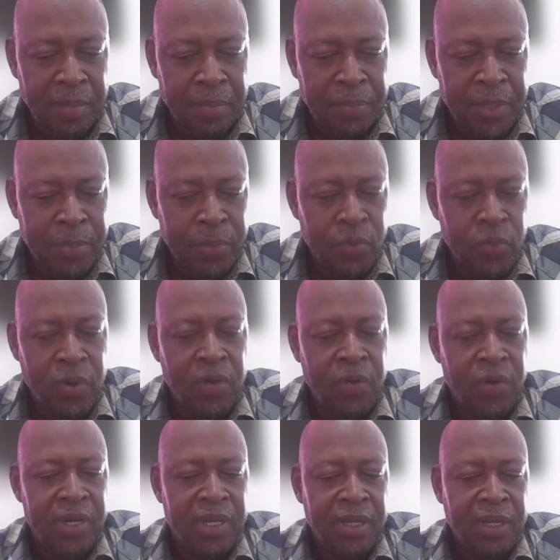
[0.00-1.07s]
people who are
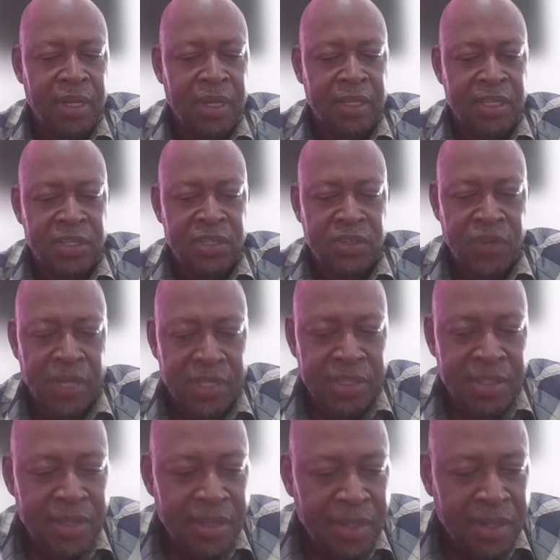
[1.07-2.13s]
already
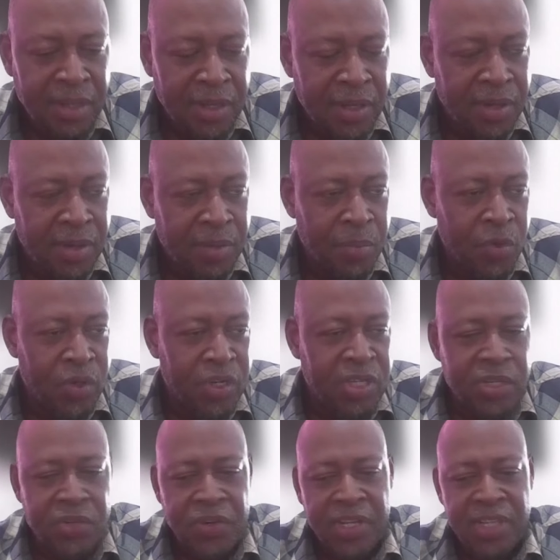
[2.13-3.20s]
distressed more
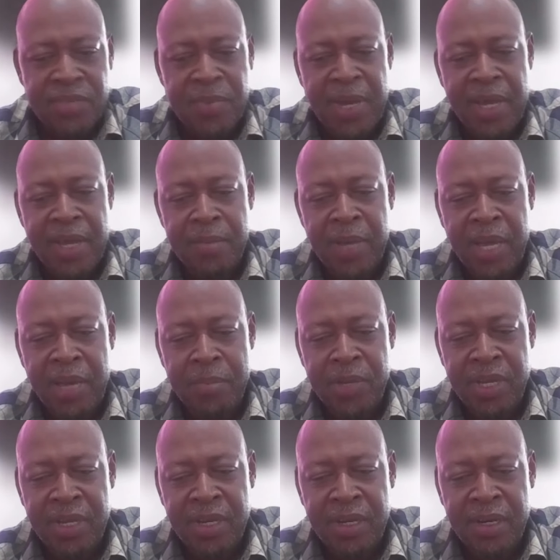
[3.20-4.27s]
distressed by
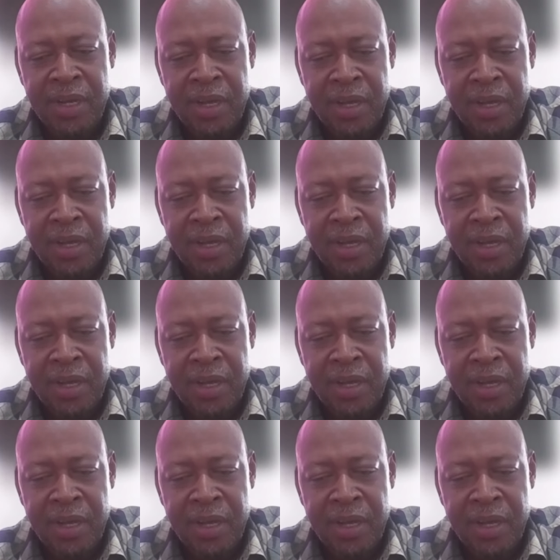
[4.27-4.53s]
being